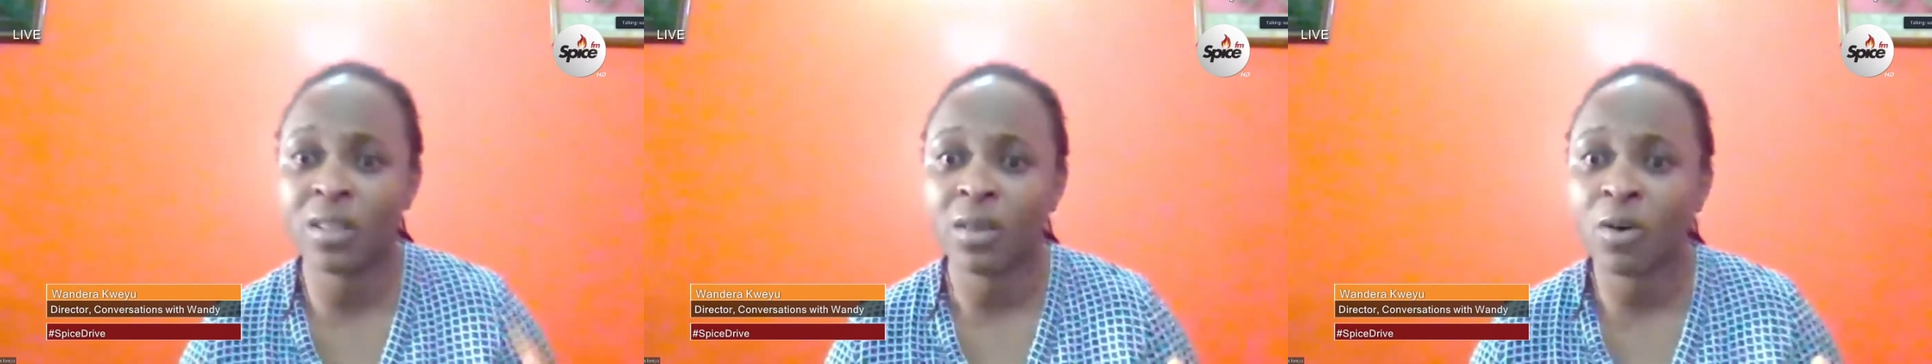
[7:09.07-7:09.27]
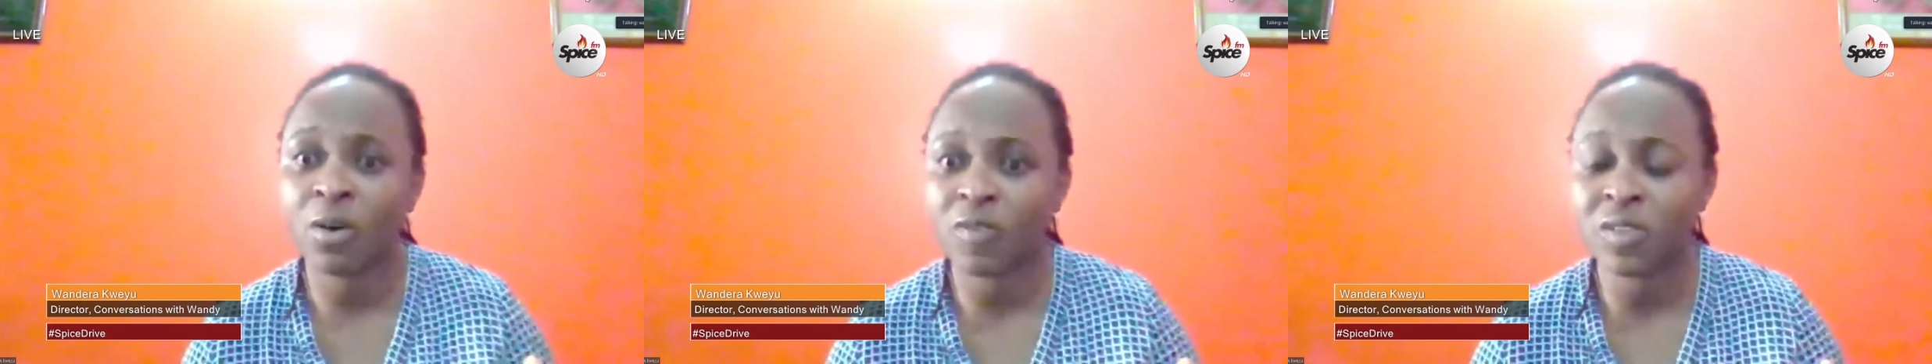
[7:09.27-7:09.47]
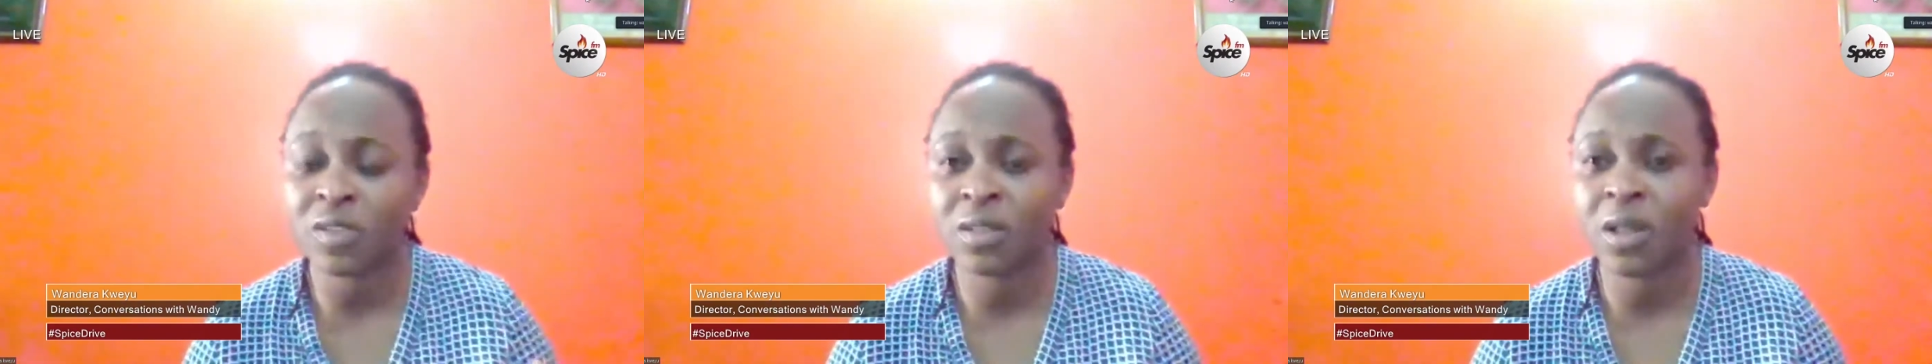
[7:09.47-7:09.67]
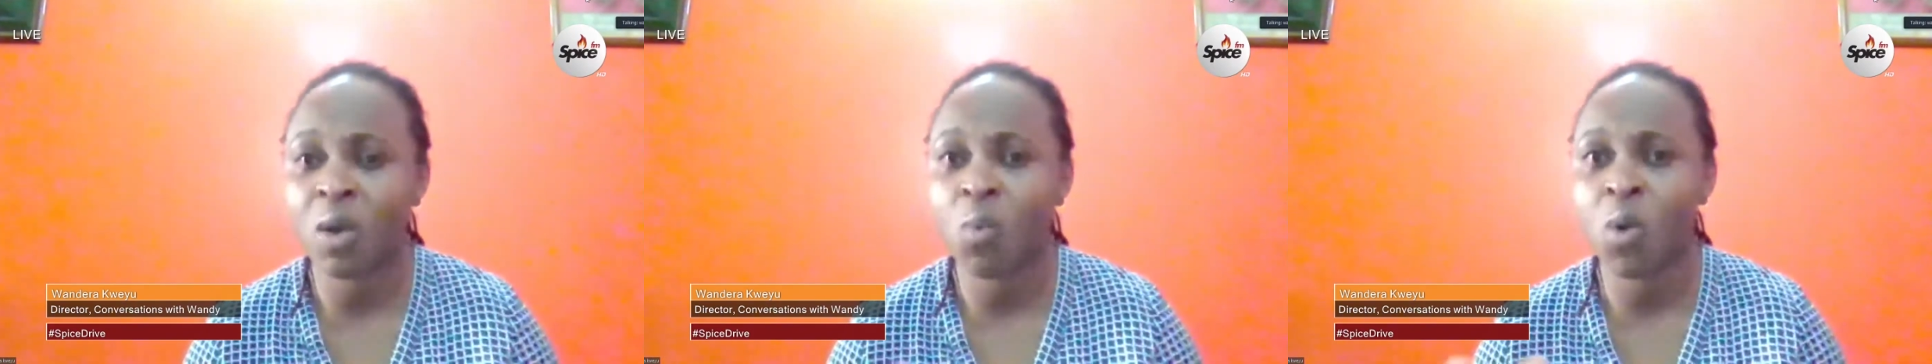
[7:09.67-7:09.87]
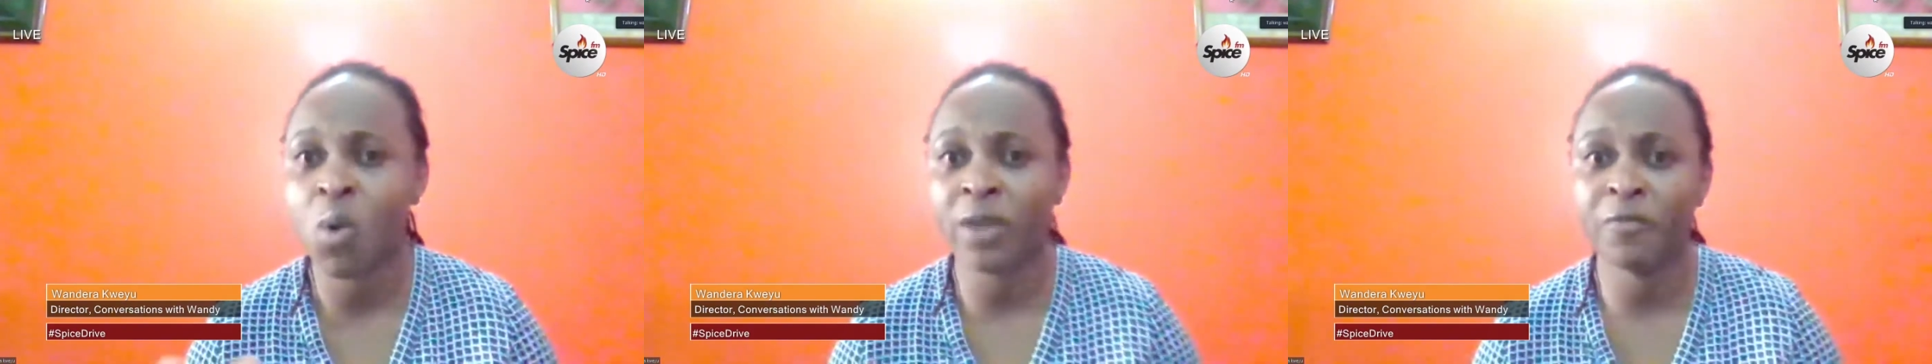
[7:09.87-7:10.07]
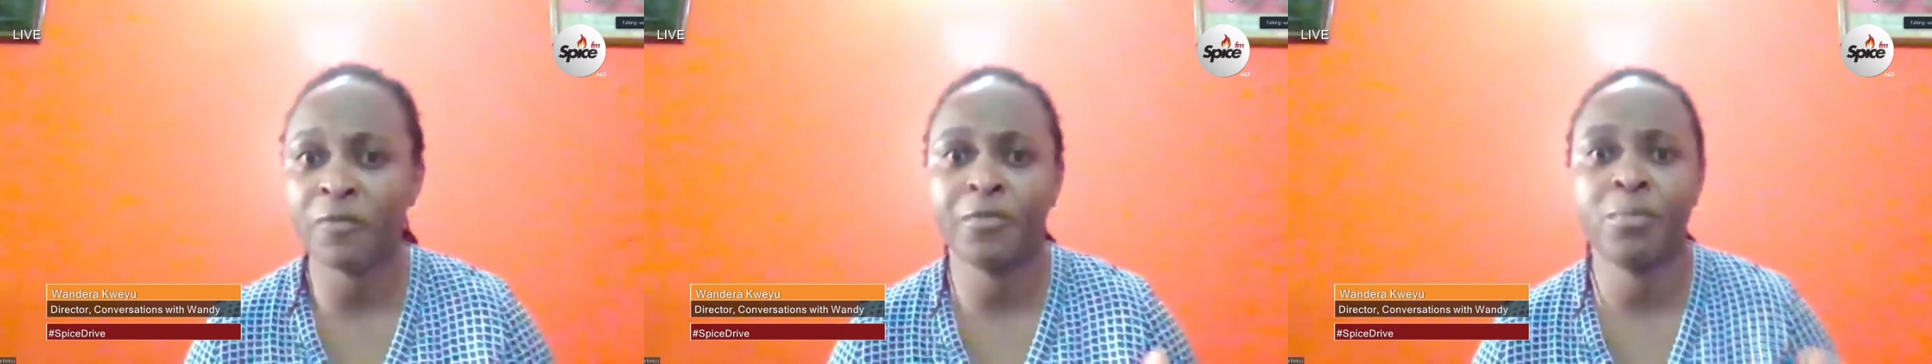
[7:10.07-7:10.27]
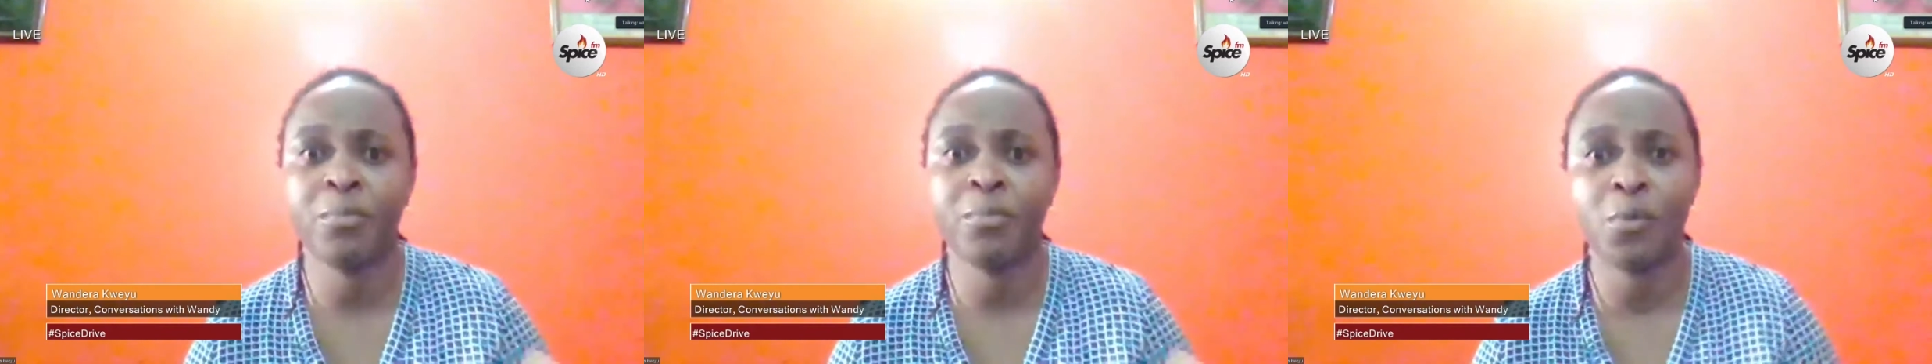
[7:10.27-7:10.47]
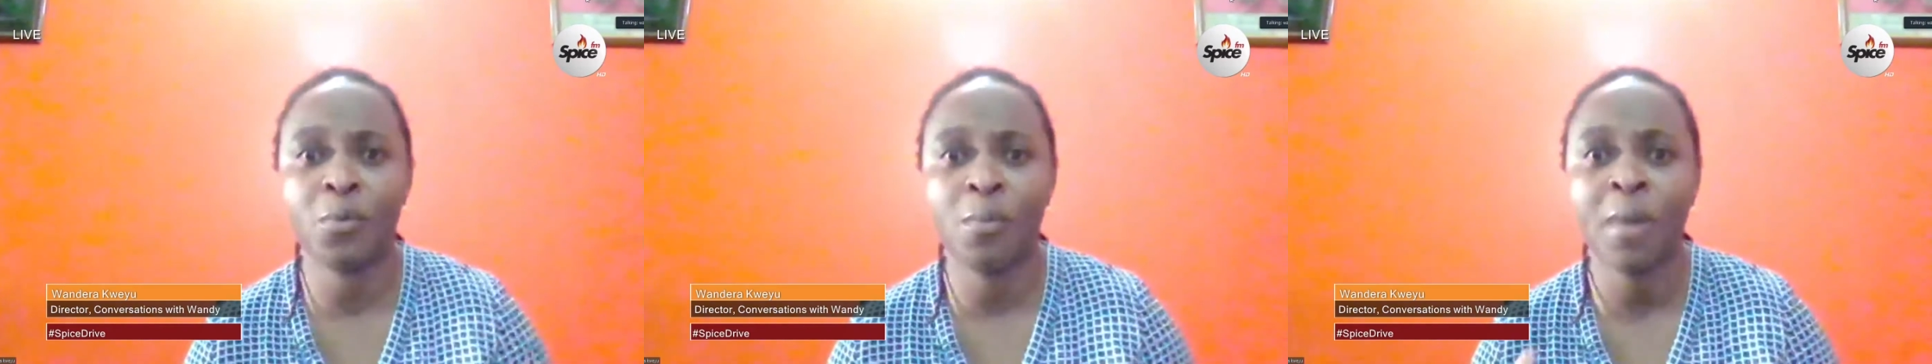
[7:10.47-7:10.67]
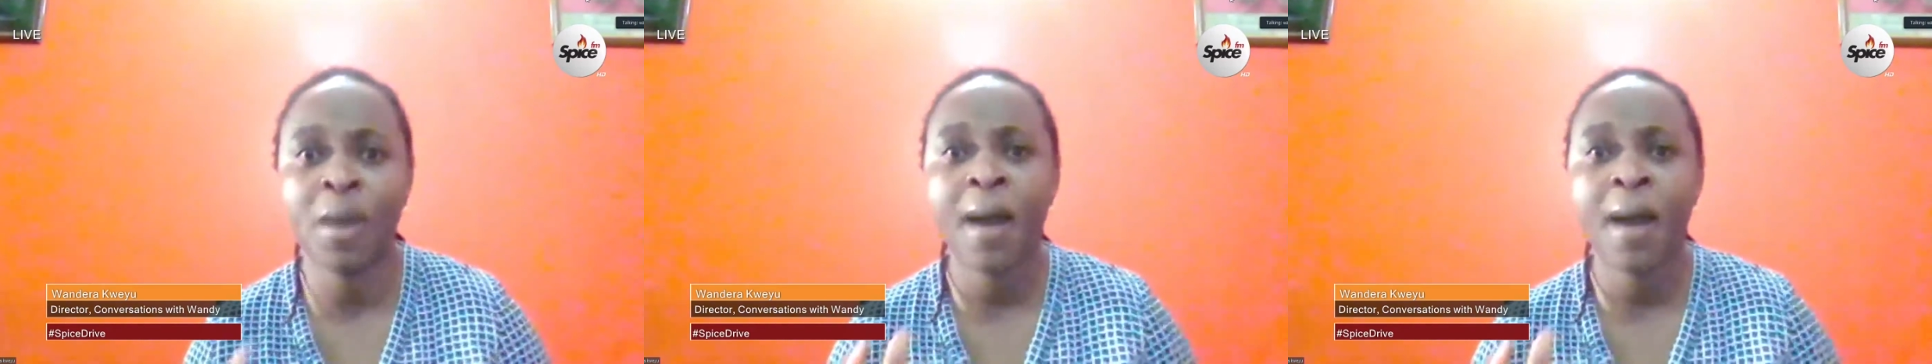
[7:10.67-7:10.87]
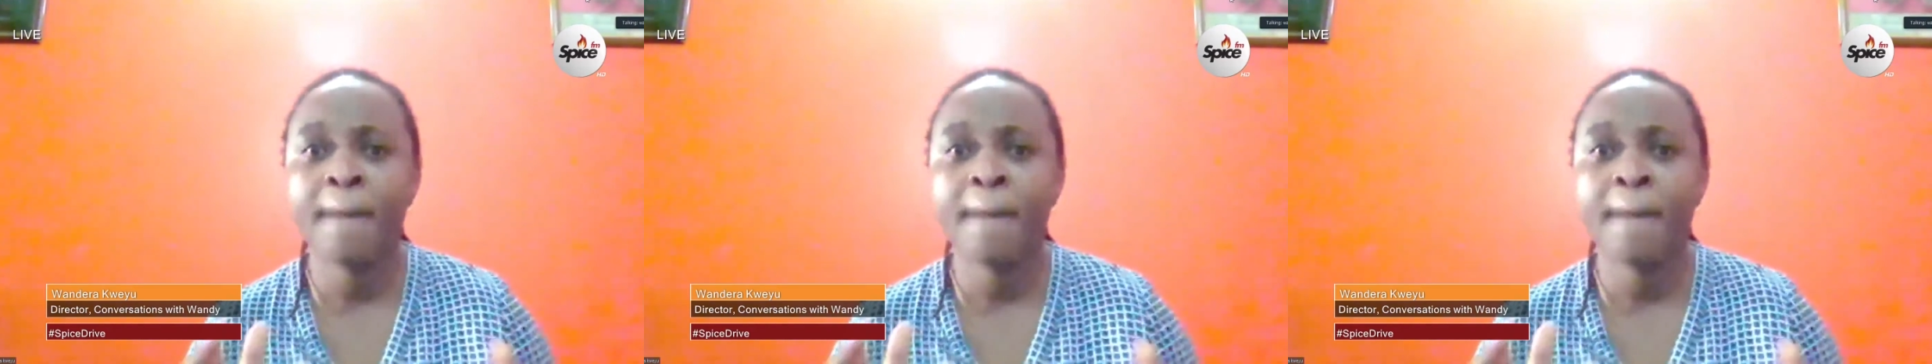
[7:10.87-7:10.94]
the office and they're working from home.